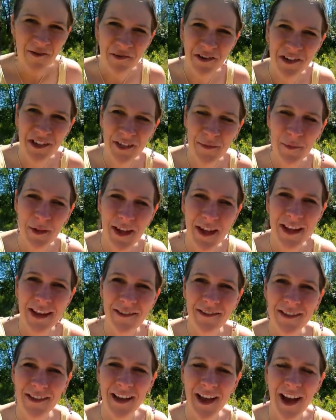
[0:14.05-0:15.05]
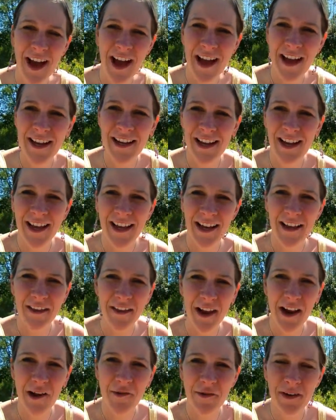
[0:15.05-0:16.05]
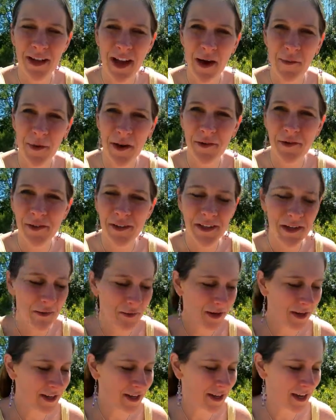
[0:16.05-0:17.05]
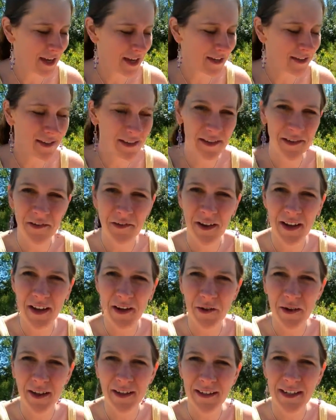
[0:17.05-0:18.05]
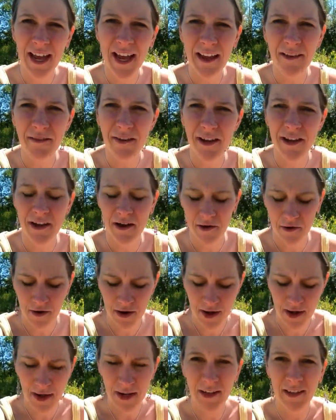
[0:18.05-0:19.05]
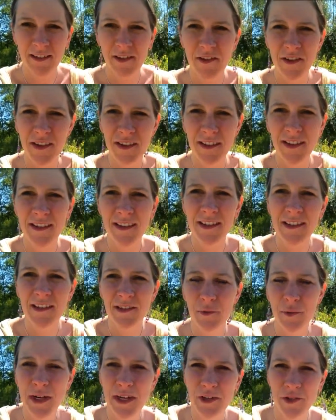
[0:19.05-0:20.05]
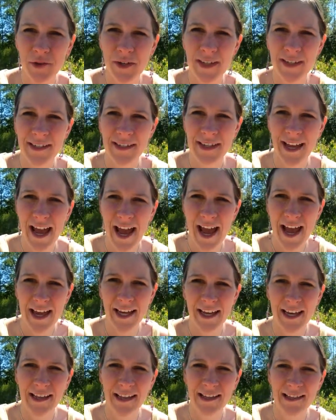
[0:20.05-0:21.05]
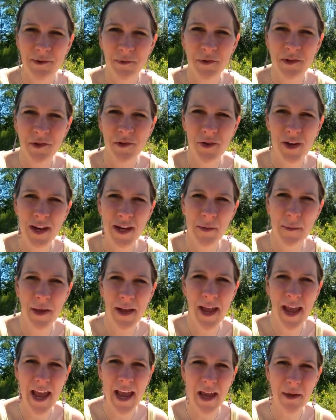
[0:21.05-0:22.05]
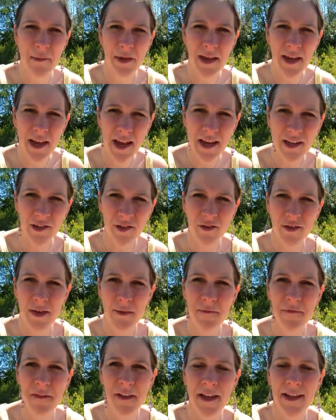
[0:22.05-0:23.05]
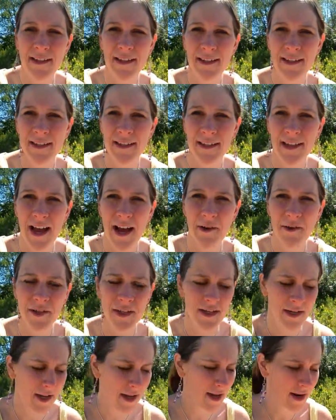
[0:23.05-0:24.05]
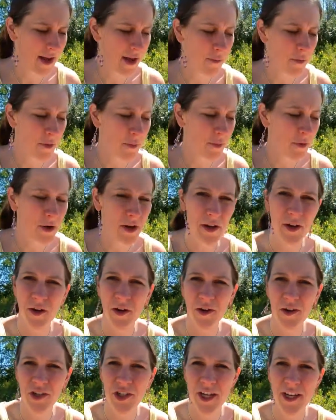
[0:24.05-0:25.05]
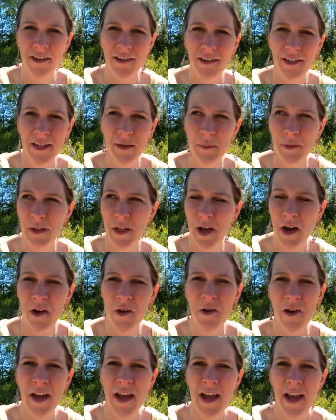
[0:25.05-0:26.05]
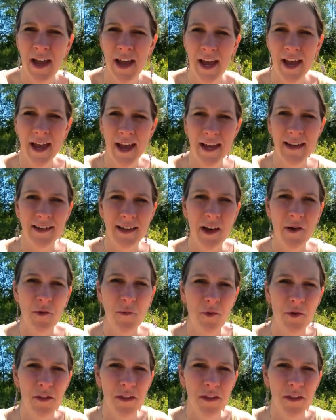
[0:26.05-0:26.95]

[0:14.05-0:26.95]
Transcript: We're just playing outside and I thought I would come on really quick and do a quick tag video. So this is the Sweet Treats tag and this was created by Amy at Dreamflight 6000 and I will put her channel link below and I will